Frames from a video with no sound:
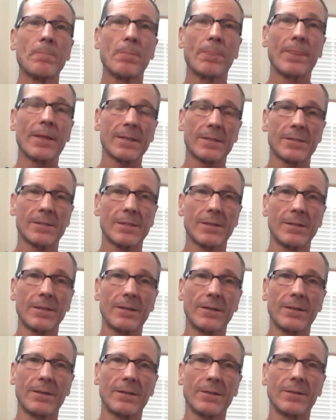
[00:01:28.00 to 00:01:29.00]
that's
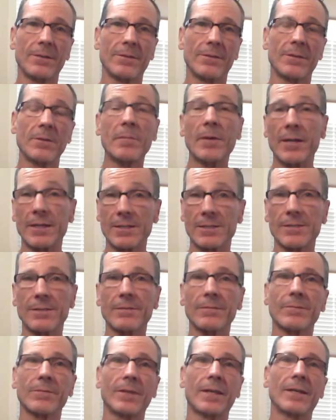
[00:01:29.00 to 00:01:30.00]
the medicine
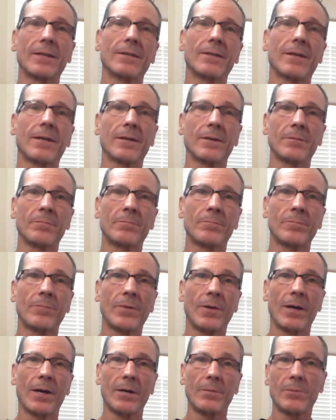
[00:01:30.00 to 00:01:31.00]
that I
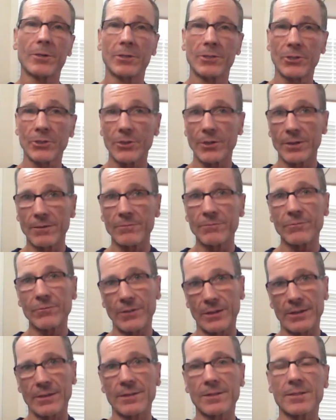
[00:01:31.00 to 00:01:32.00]
partook of
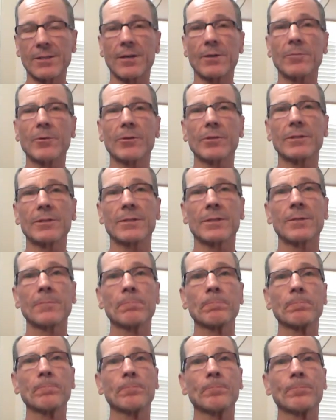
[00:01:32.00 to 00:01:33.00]
in the ceremonies.
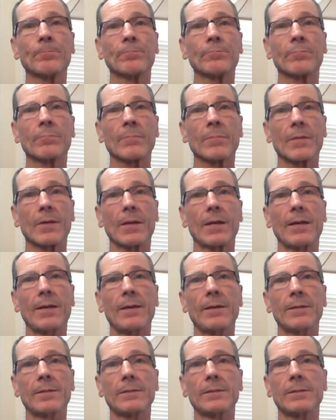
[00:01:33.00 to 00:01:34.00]

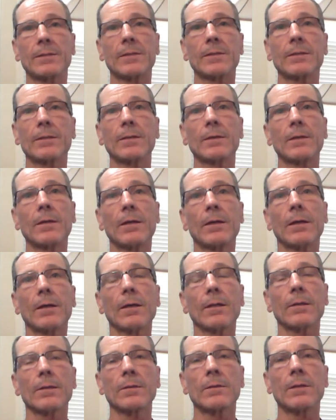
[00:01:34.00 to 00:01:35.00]
And
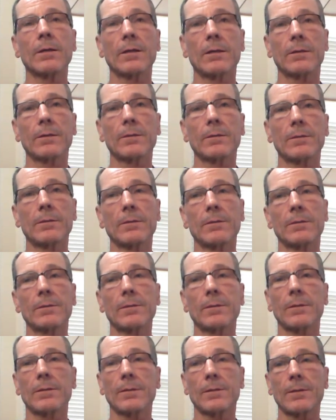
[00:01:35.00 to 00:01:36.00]
the
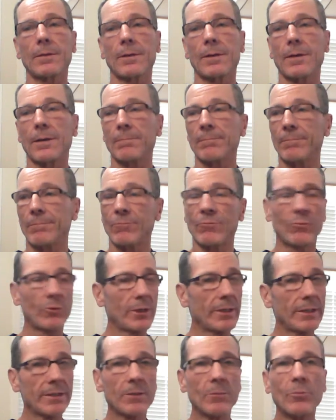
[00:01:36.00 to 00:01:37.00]

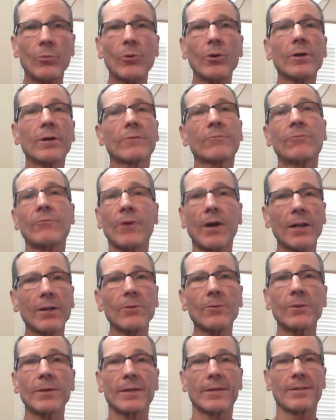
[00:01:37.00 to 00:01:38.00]
reading the book
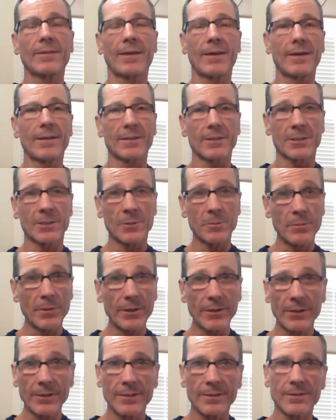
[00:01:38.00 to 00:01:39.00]
following that
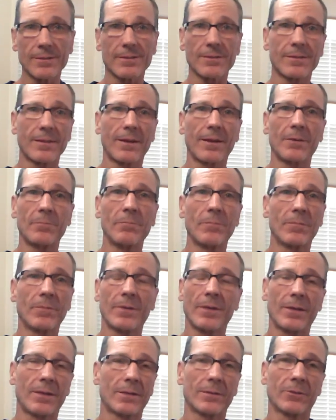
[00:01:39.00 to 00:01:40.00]
experience,
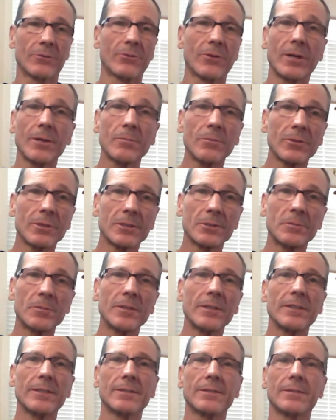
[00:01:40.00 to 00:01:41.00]
that incredible
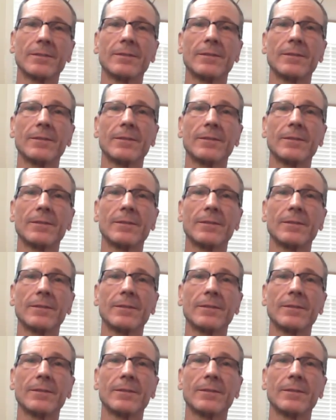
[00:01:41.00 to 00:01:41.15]
experience,